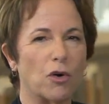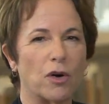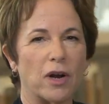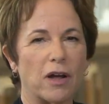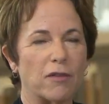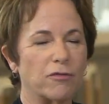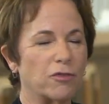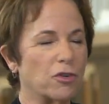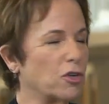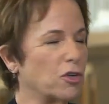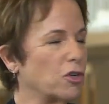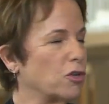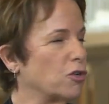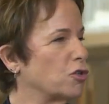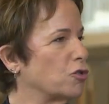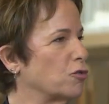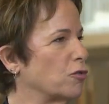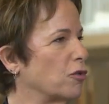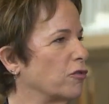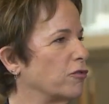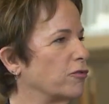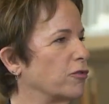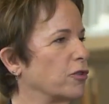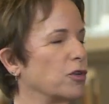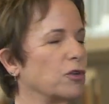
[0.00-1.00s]
don't have your
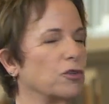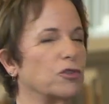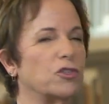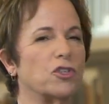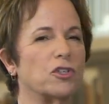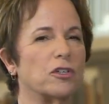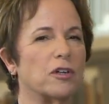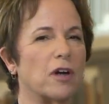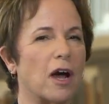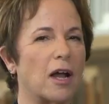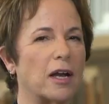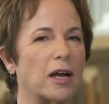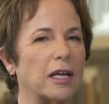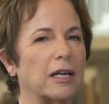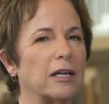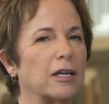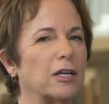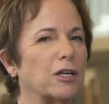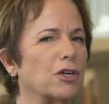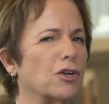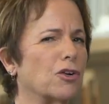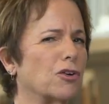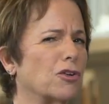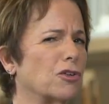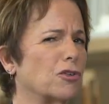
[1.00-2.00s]
usual foods, you're not
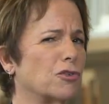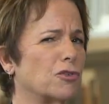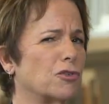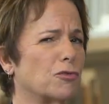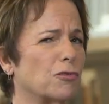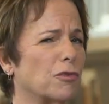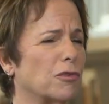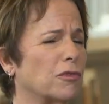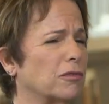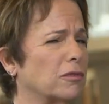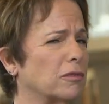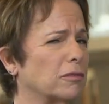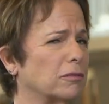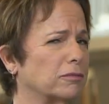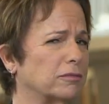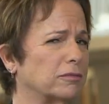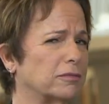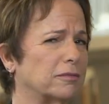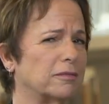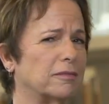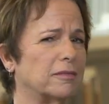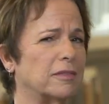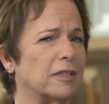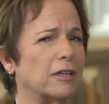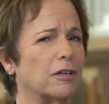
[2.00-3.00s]
eating your usual,
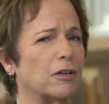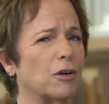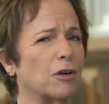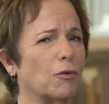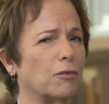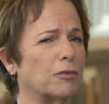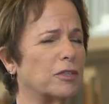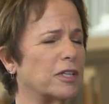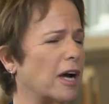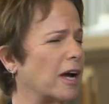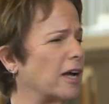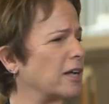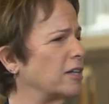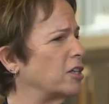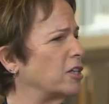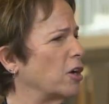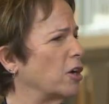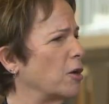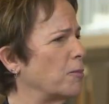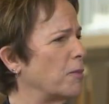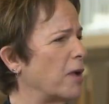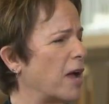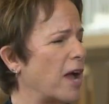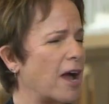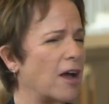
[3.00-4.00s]

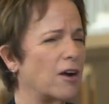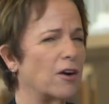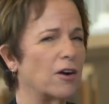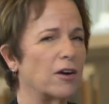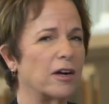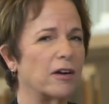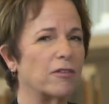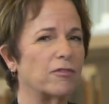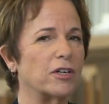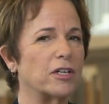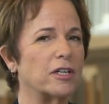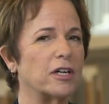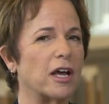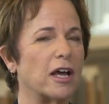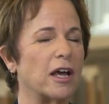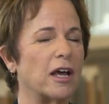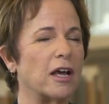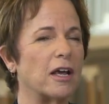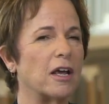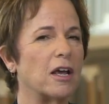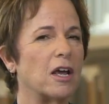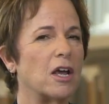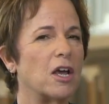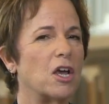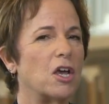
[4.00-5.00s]
dietary pattern every
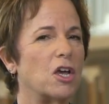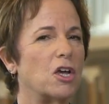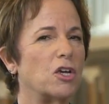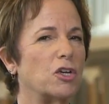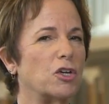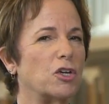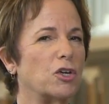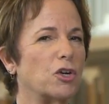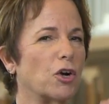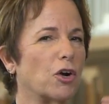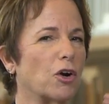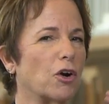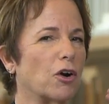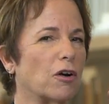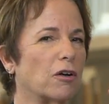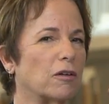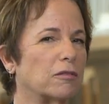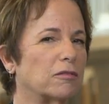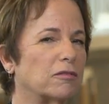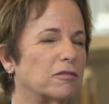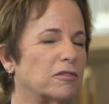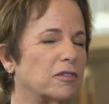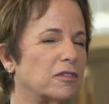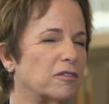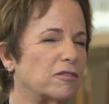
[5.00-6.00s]
day.
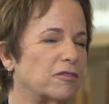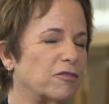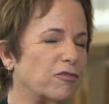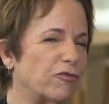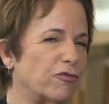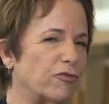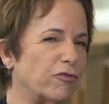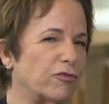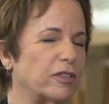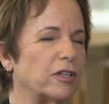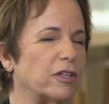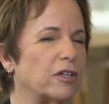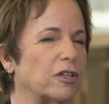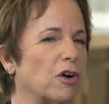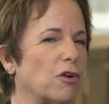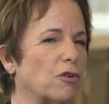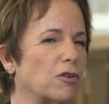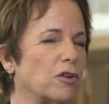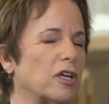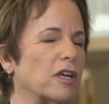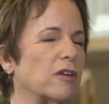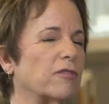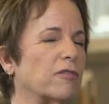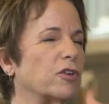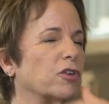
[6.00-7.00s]

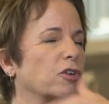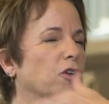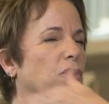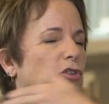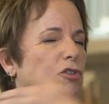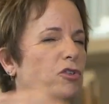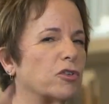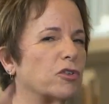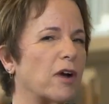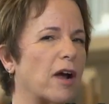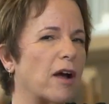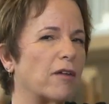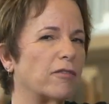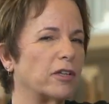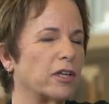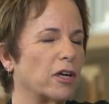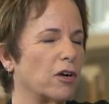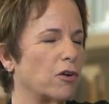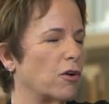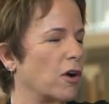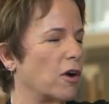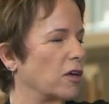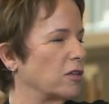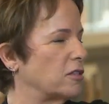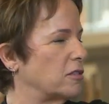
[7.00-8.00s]
if you're traveling
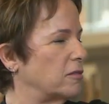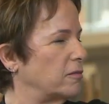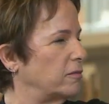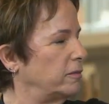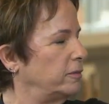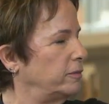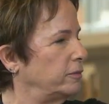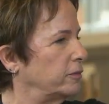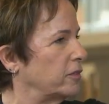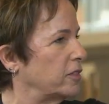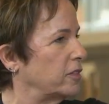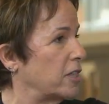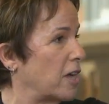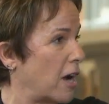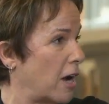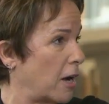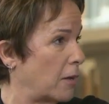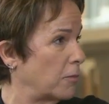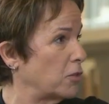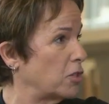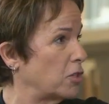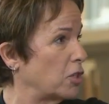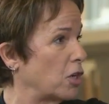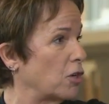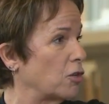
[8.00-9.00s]
across
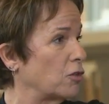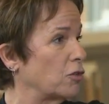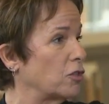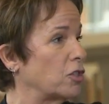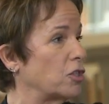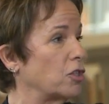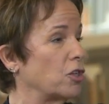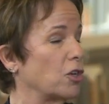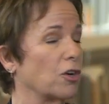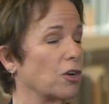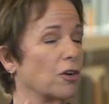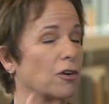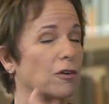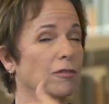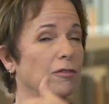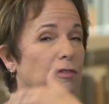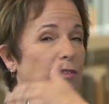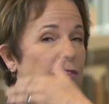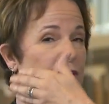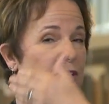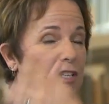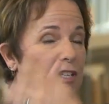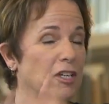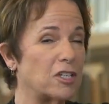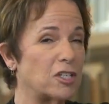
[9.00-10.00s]
time zones, your
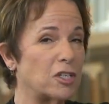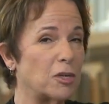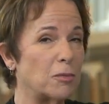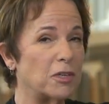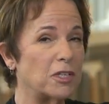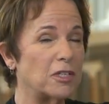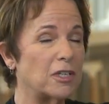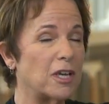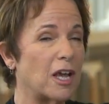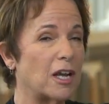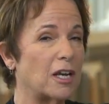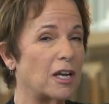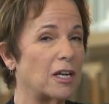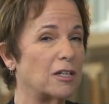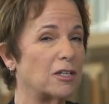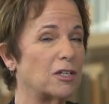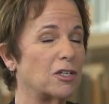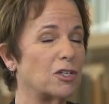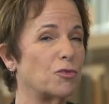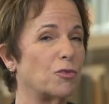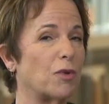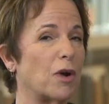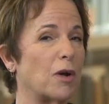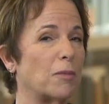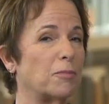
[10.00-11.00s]
system is getting
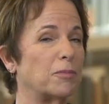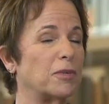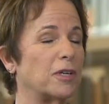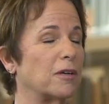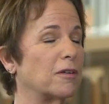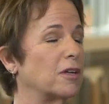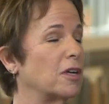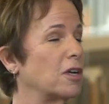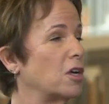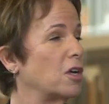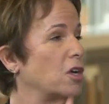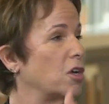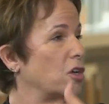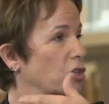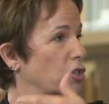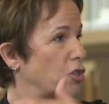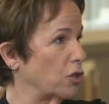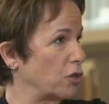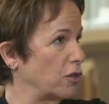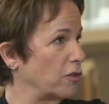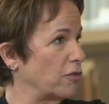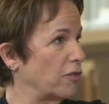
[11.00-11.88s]
disrupted, so